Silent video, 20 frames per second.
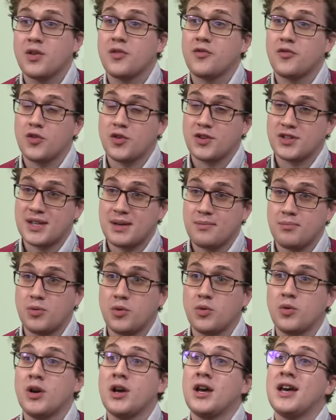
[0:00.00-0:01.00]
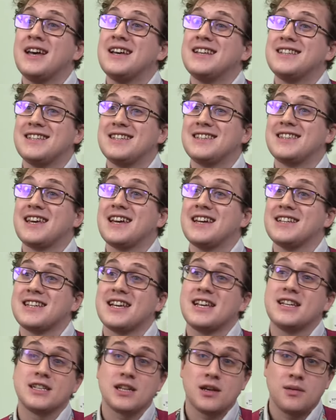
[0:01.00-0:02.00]
For example, did they
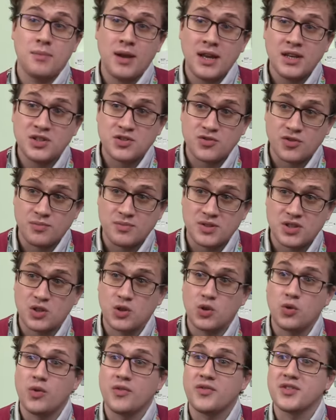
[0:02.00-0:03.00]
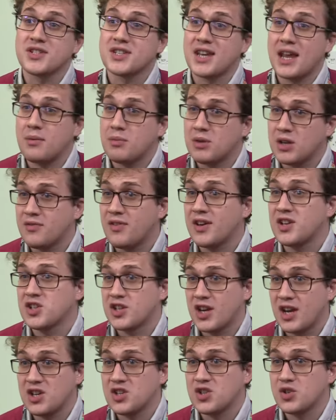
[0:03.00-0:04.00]
attend a mainstream school with a statement of
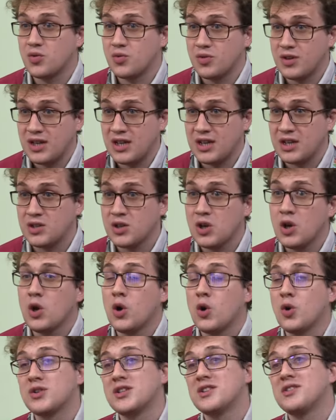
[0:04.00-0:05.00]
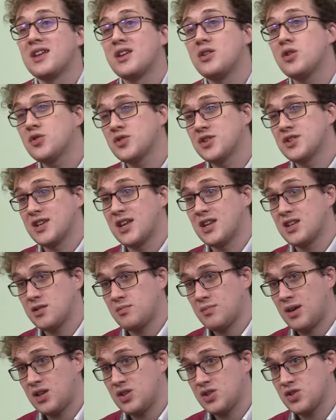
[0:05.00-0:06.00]
educational need, or did they not attend a
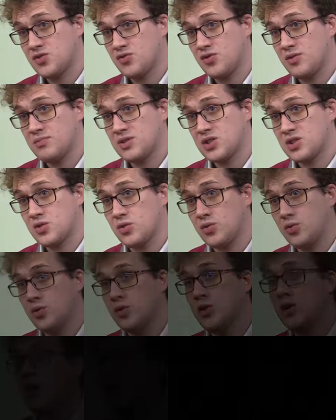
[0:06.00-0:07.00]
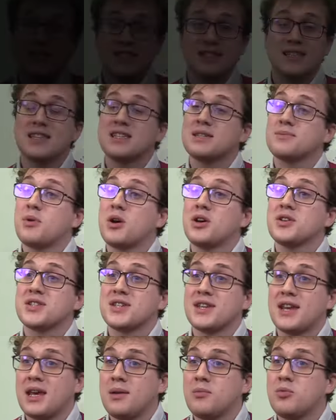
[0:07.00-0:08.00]
mainstream school? Is this
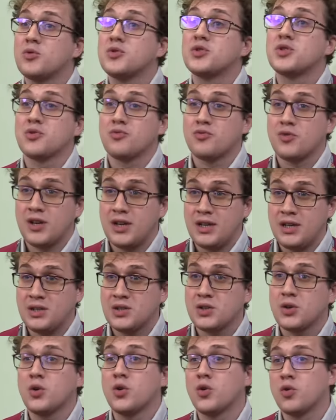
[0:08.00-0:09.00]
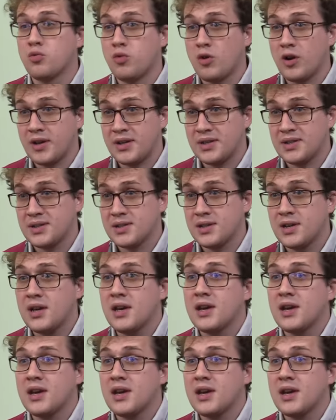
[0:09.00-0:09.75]
person able to read or write?